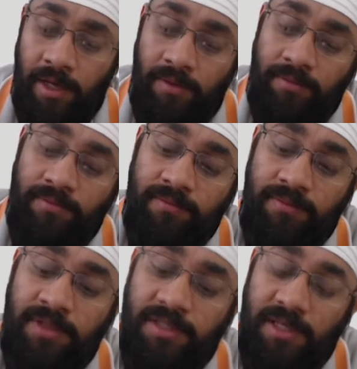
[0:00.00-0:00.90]
Now,
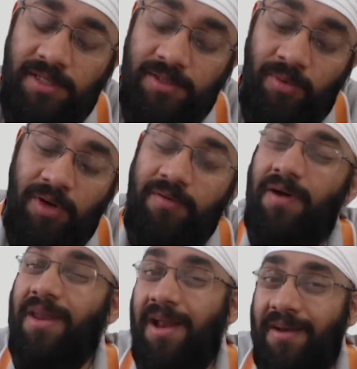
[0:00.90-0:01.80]
this is only
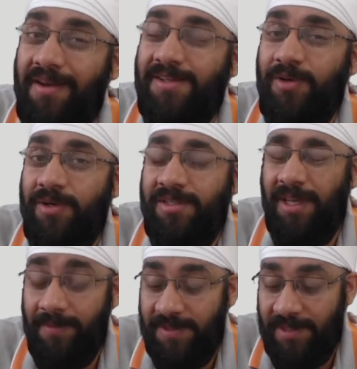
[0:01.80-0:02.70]
one entry, so it
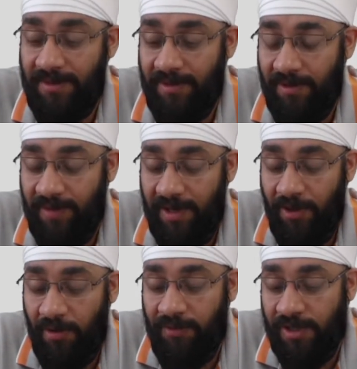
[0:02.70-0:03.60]
seems uh, you know
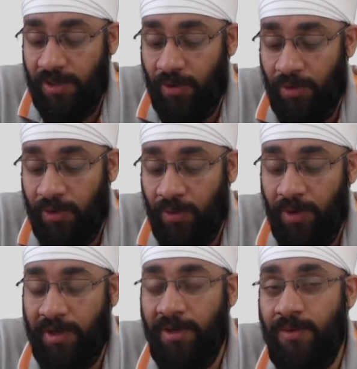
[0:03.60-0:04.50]
very obvious. You could
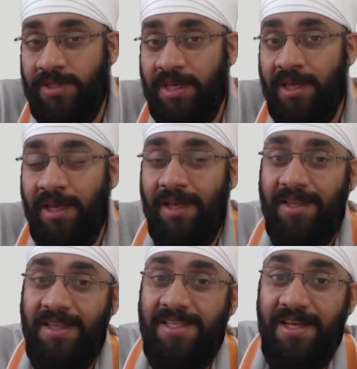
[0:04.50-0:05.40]
do it using
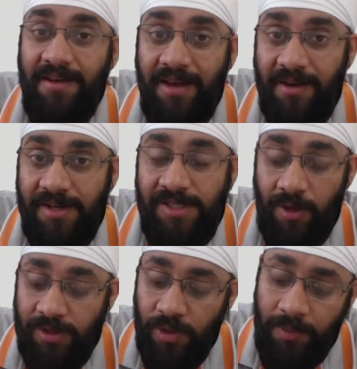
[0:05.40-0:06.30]
the journal entries
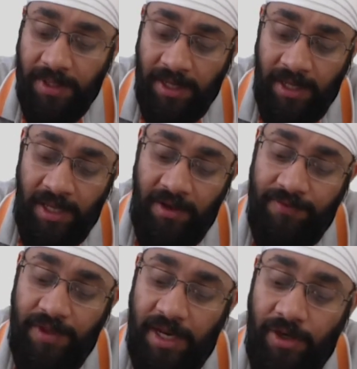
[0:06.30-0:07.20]
also, but
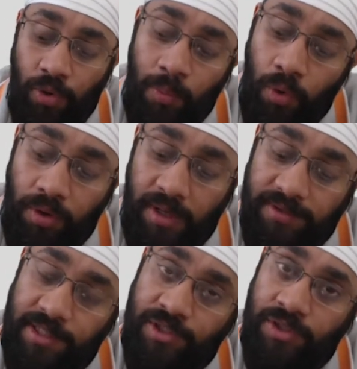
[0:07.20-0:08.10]
if there are you know more
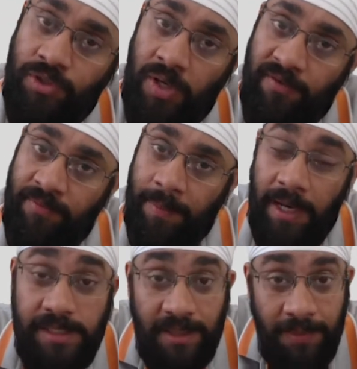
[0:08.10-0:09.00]
transactions, you have
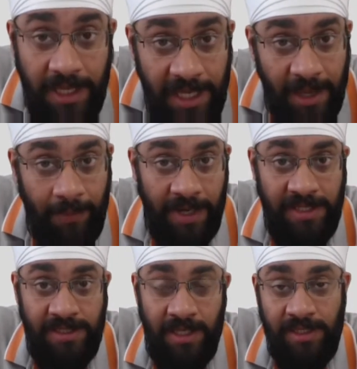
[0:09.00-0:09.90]
paid some
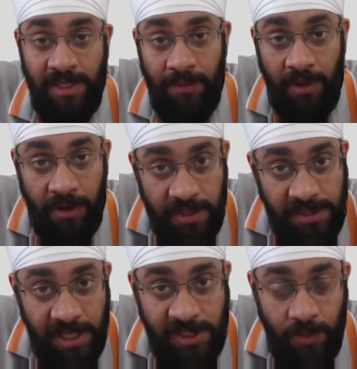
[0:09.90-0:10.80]
EMIs, some
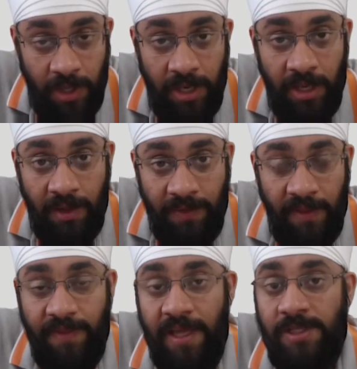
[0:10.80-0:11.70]
interest as well,
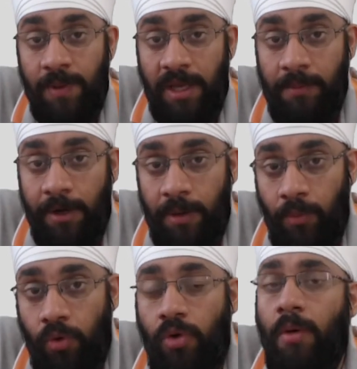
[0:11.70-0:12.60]
then things become a little
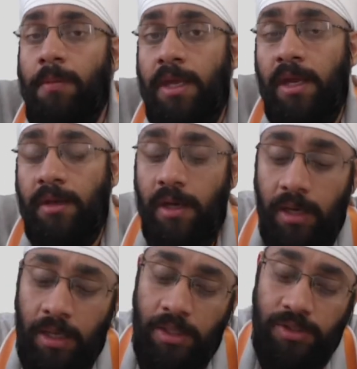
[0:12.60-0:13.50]
more
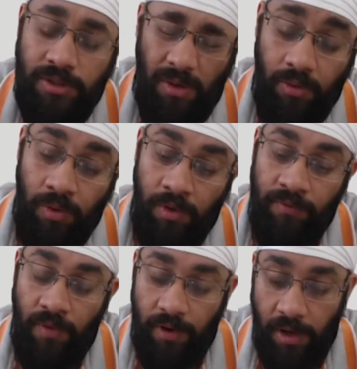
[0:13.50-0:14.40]
complicated. So
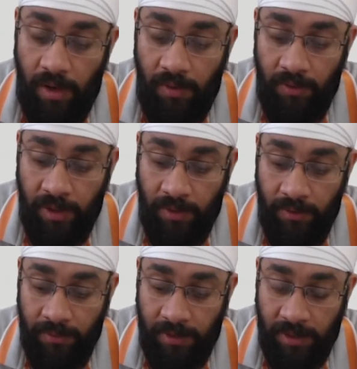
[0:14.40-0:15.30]
for now, you
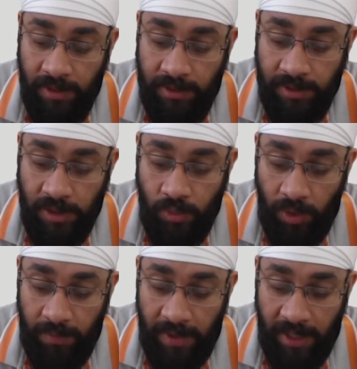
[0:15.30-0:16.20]
know, uh, this is
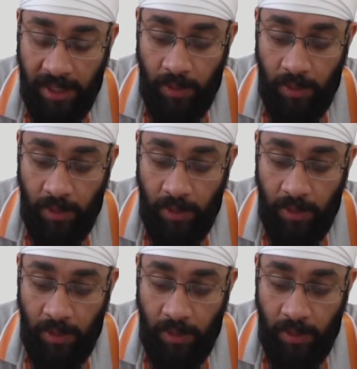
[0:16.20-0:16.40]
what bank